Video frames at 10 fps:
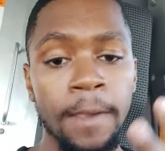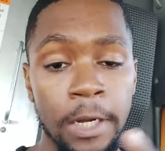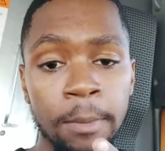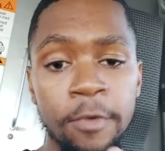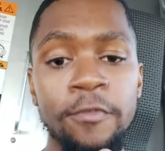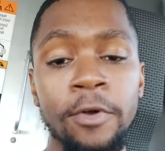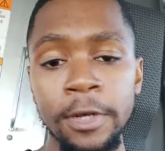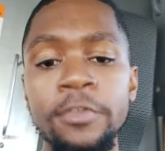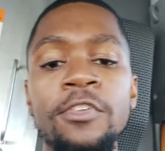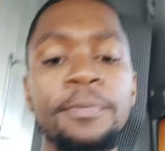Number four.
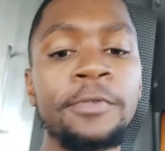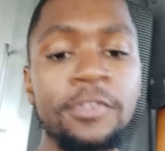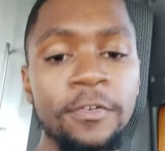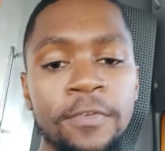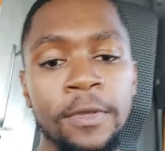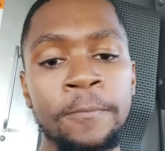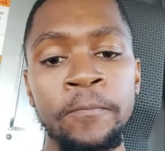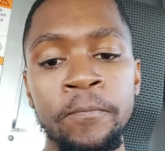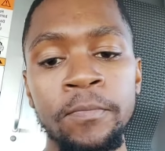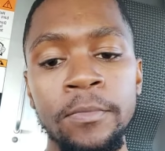This is specific.
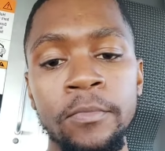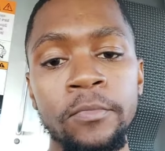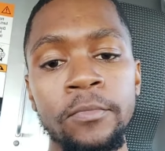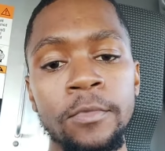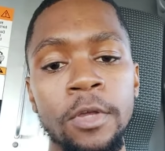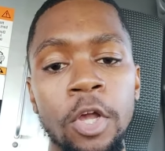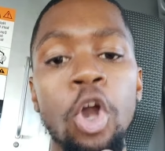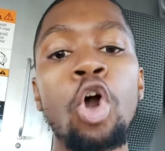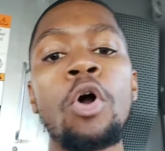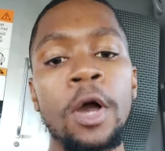
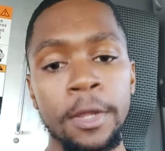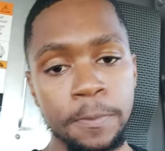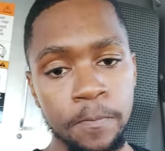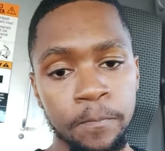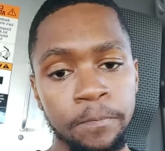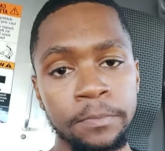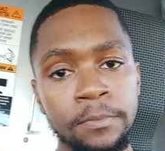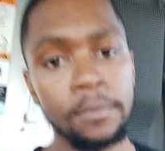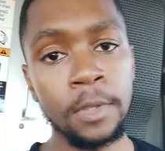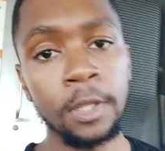Gohan.
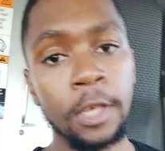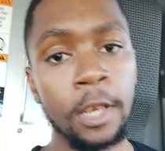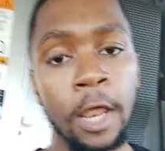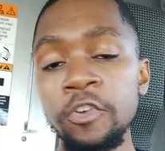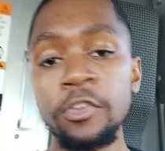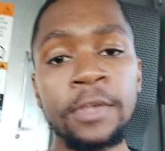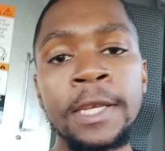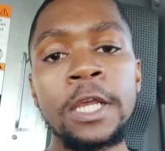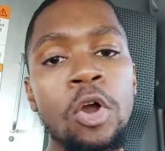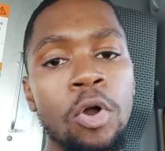Not just
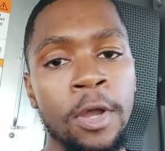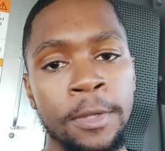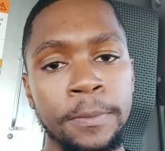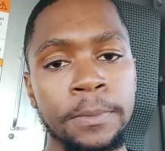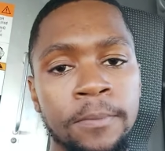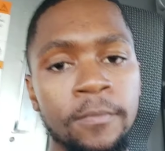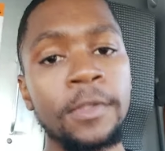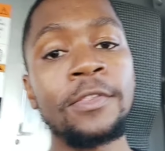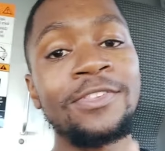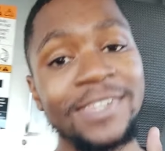any Gohan.
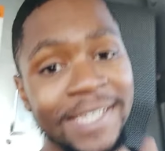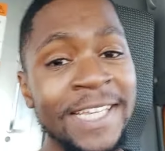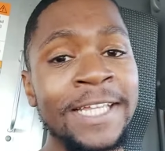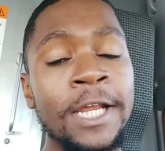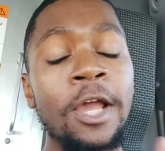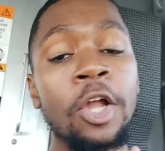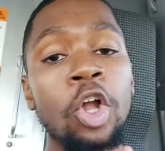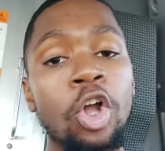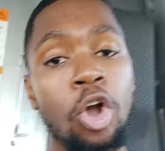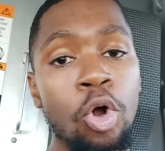Teen
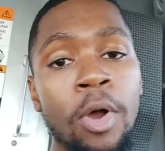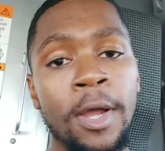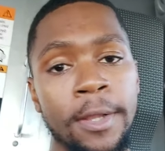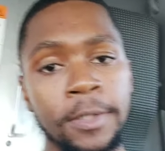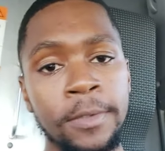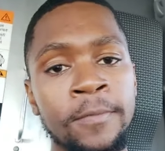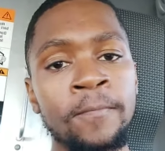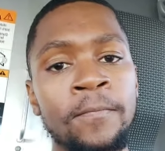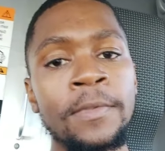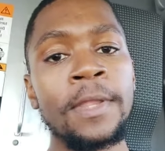Gohan.
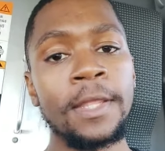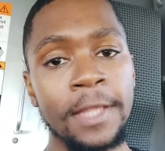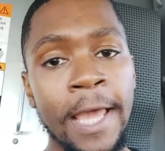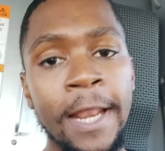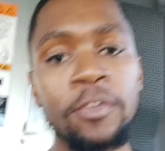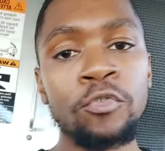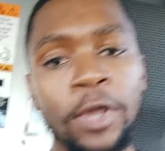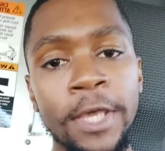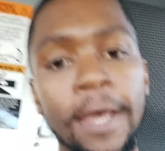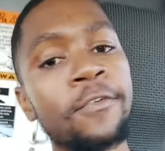Yeah, that's
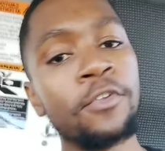right, guys.